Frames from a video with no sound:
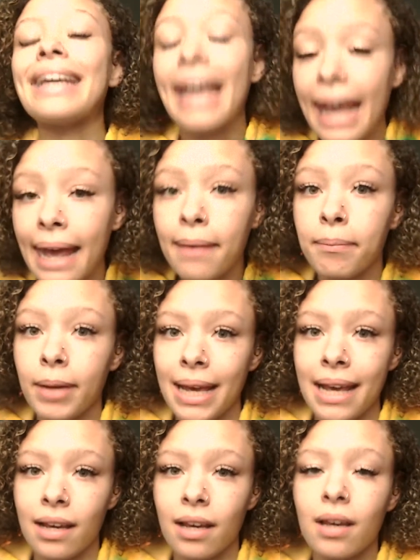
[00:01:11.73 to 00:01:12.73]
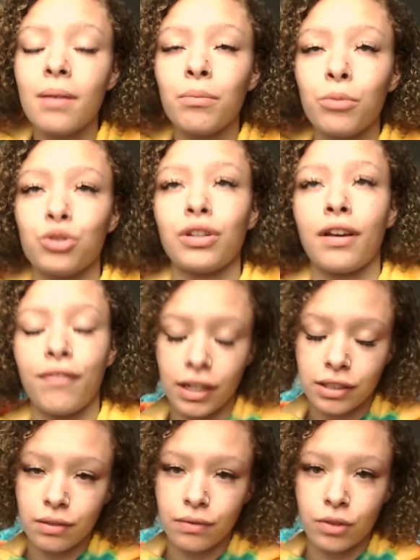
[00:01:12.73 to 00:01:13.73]
camping music
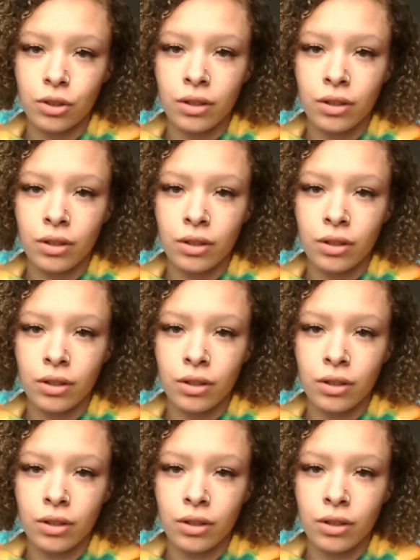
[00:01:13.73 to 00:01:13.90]
festival.